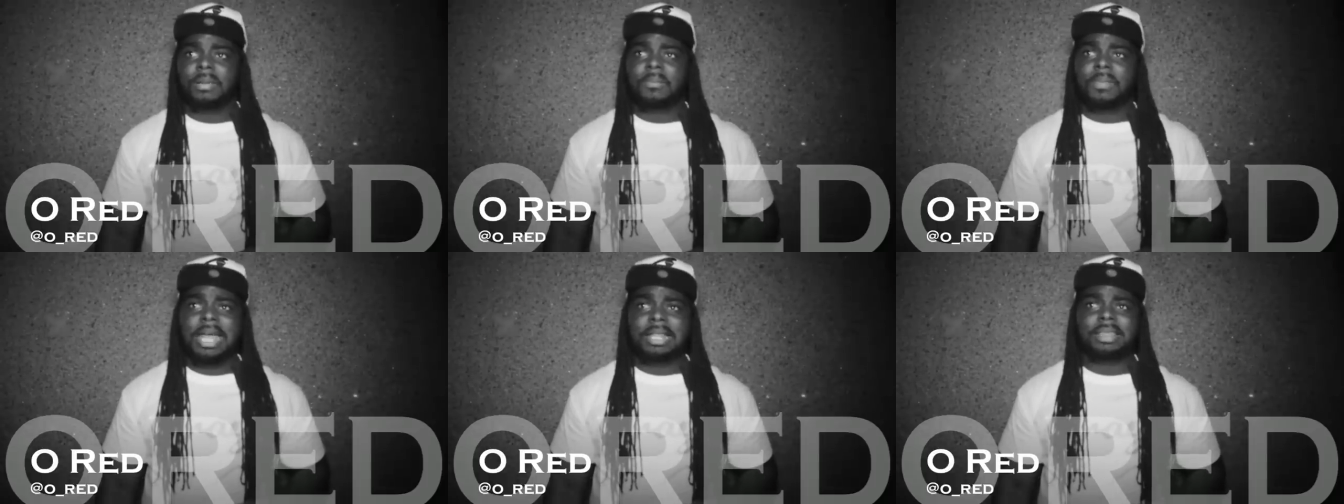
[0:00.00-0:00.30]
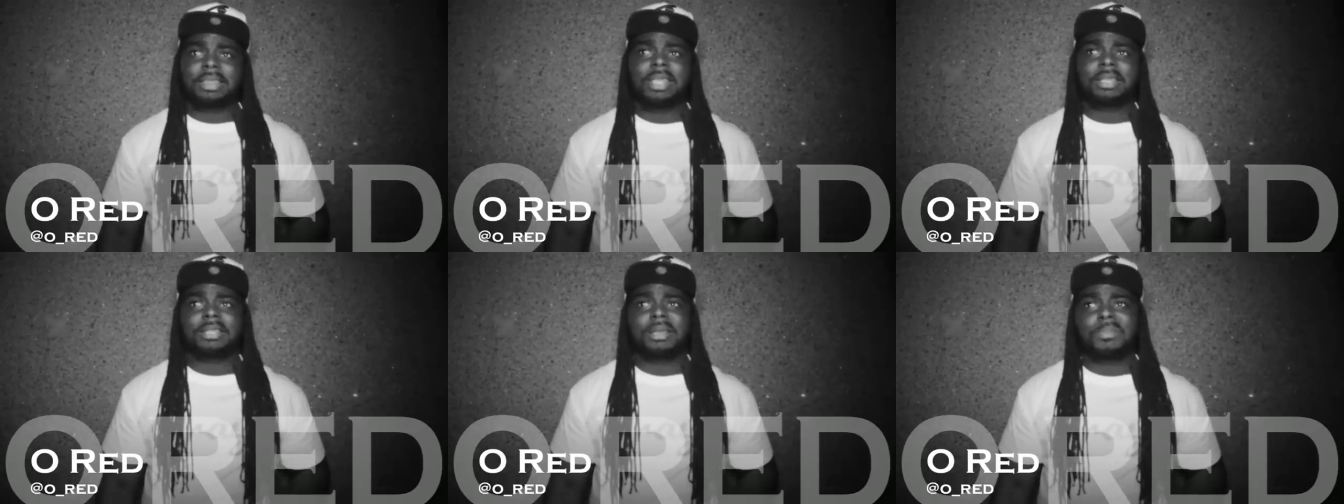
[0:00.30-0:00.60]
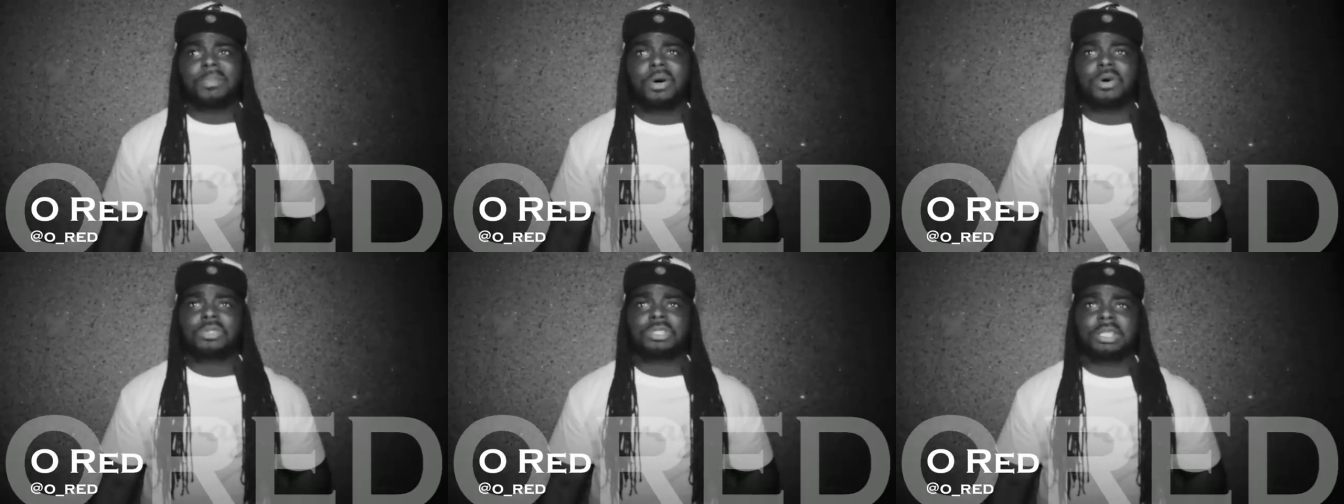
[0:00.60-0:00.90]
But I think the
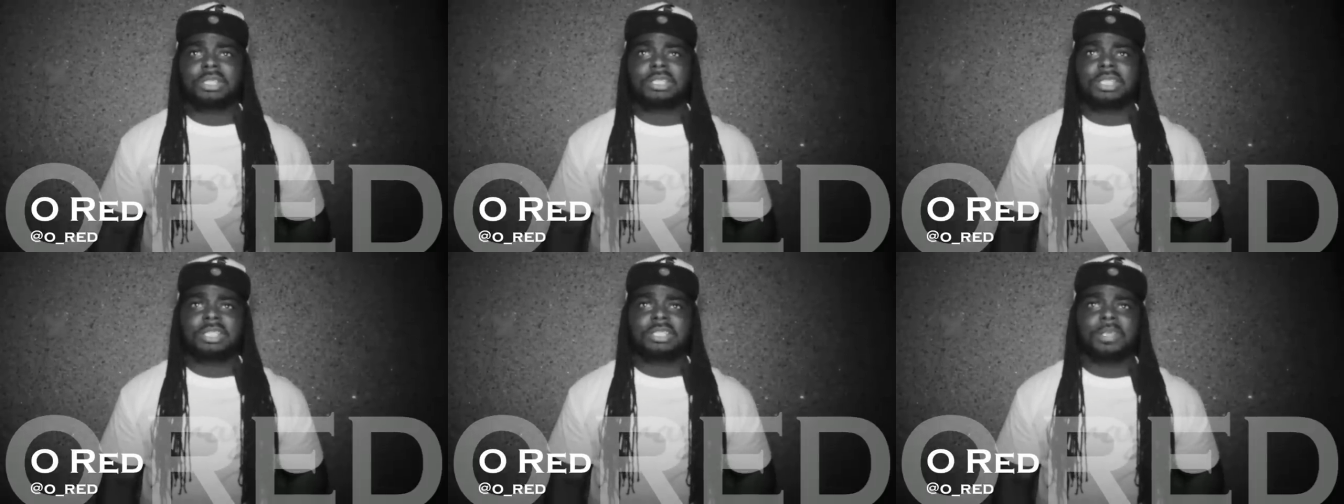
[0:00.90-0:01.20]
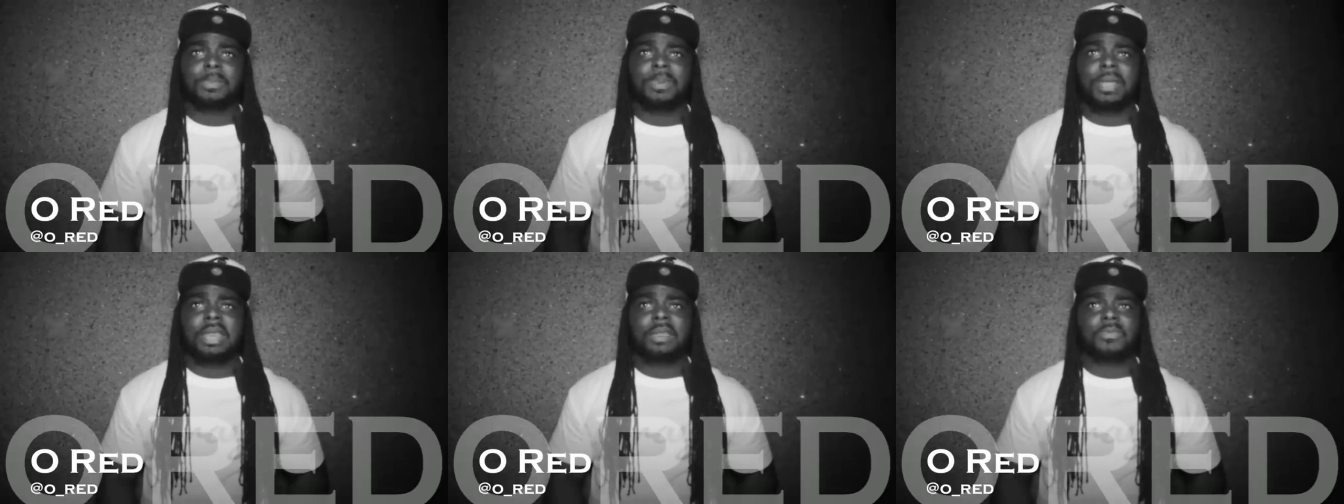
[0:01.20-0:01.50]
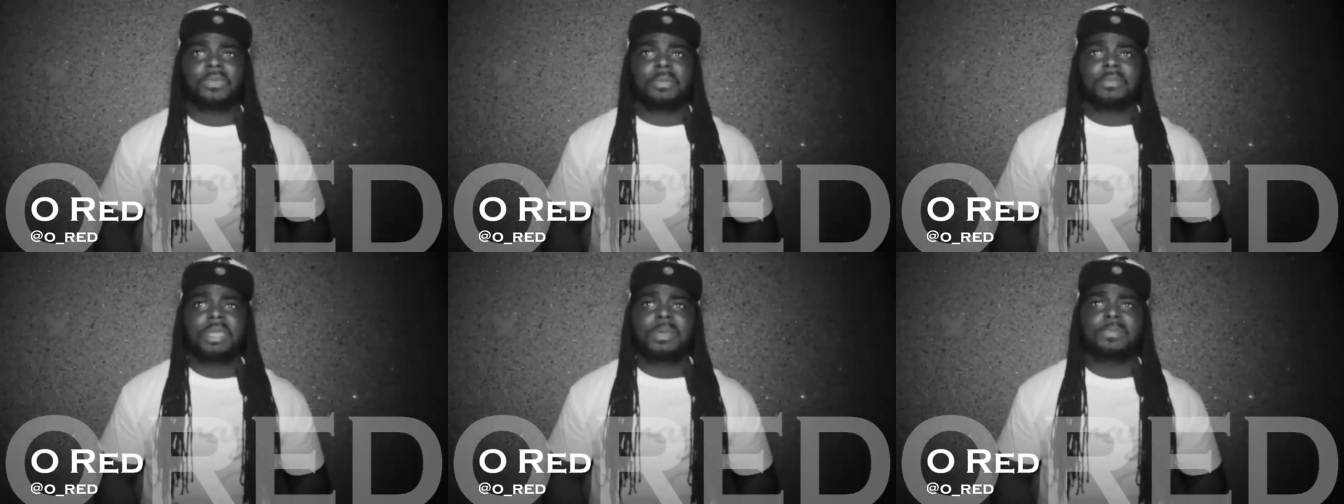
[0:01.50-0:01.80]
most anticipated
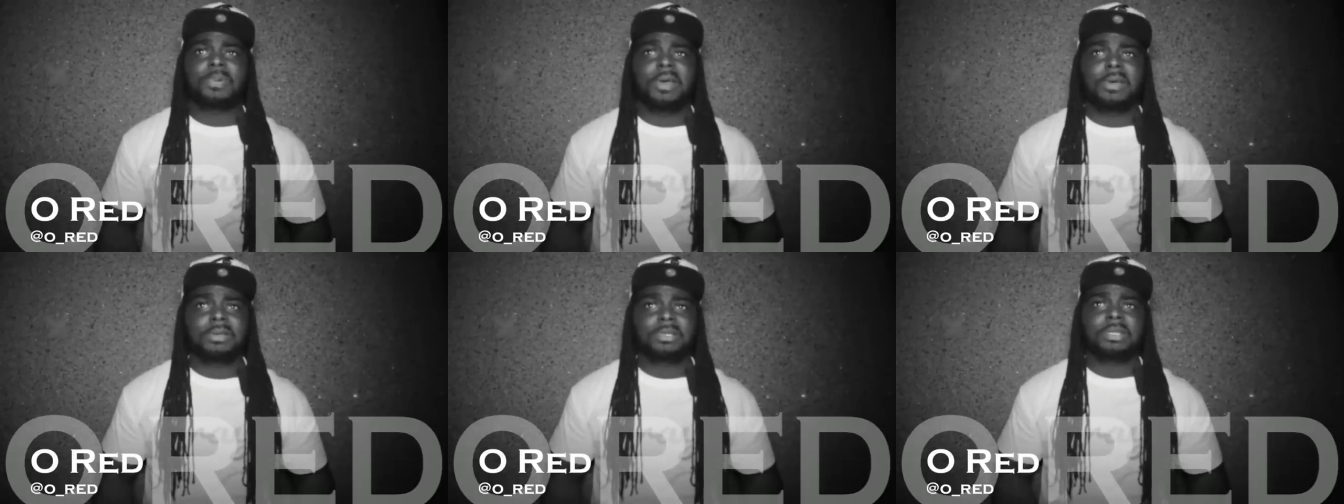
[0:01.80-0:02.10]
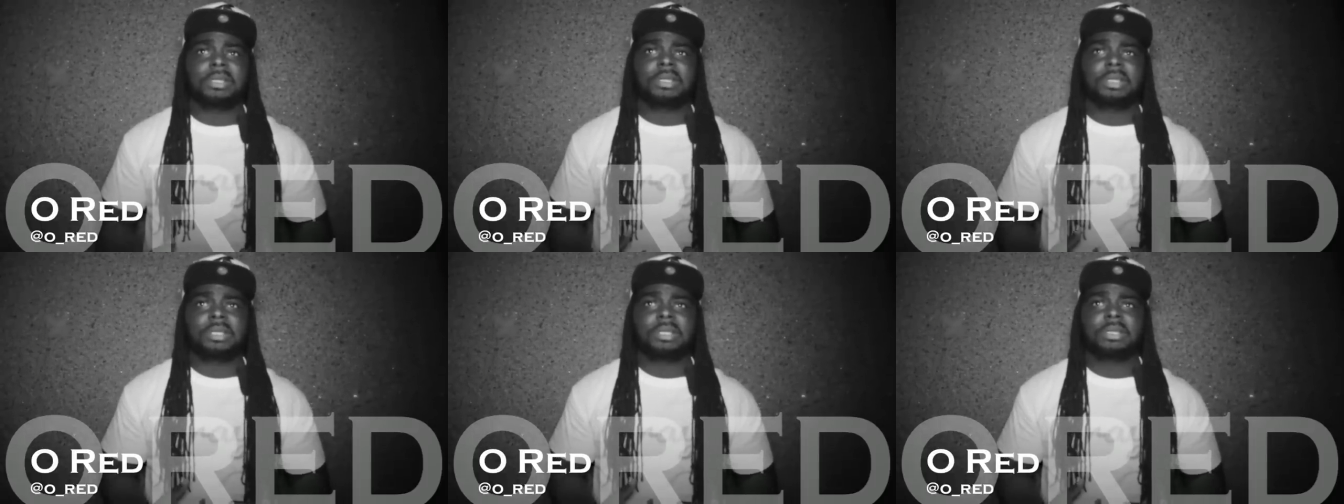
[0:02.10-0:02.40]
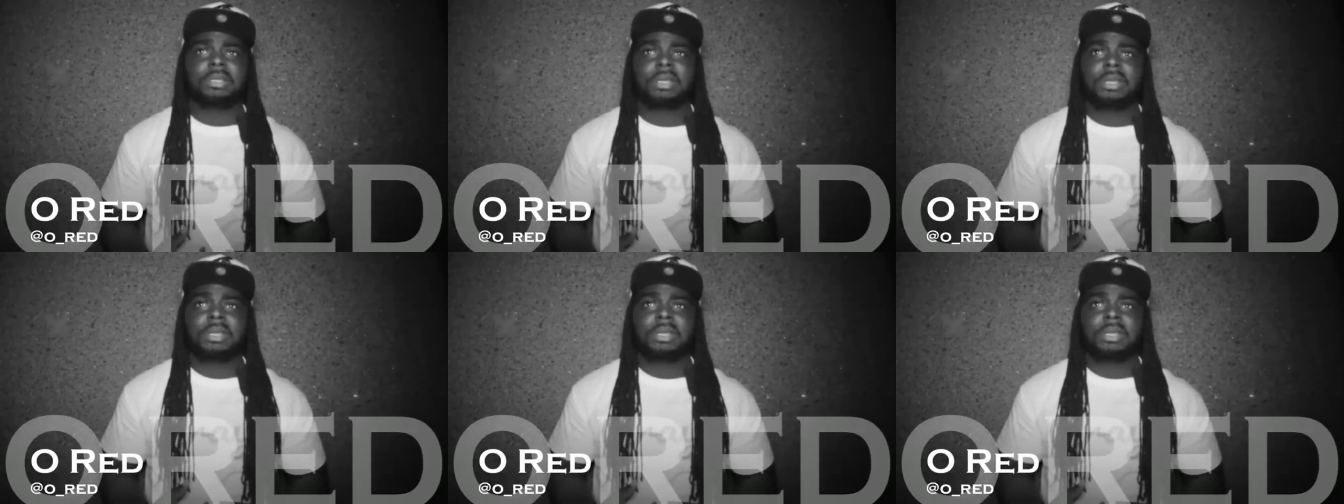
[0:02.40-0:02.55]
for me personally,